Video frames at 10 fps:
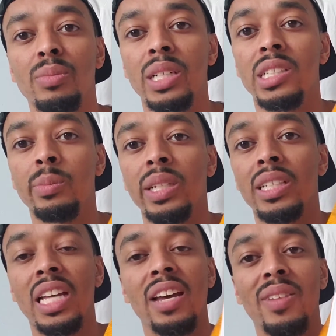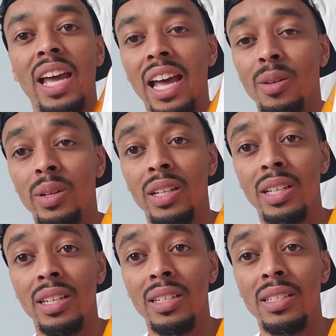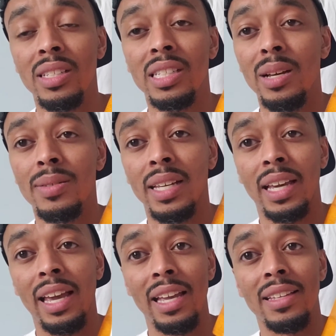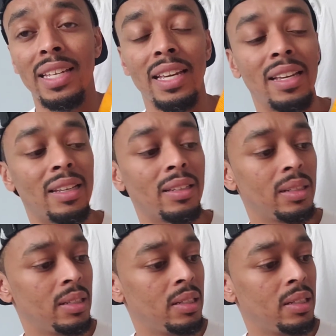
much to me because I haven't had one of these since I was like 18.